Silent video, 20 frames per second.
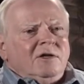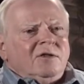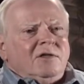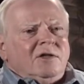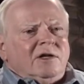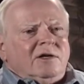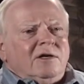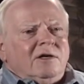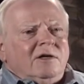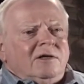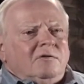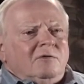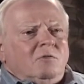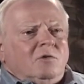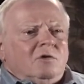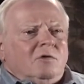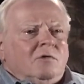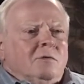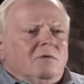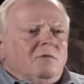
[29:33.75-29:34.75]
that uh,
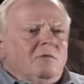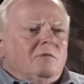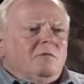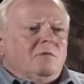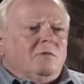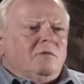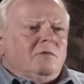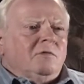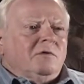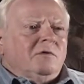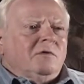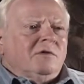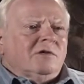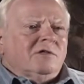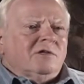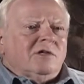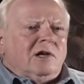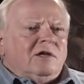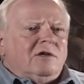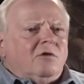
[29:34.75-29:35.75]
were
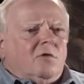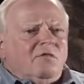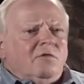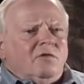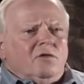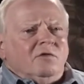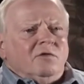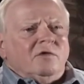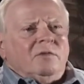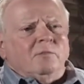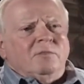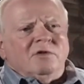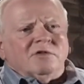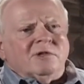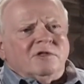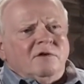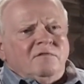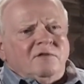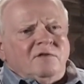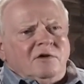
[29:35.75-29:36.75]
sent over the
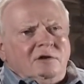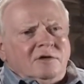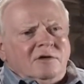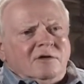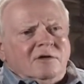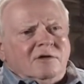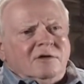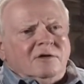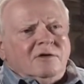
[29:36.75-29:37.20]
Pacific,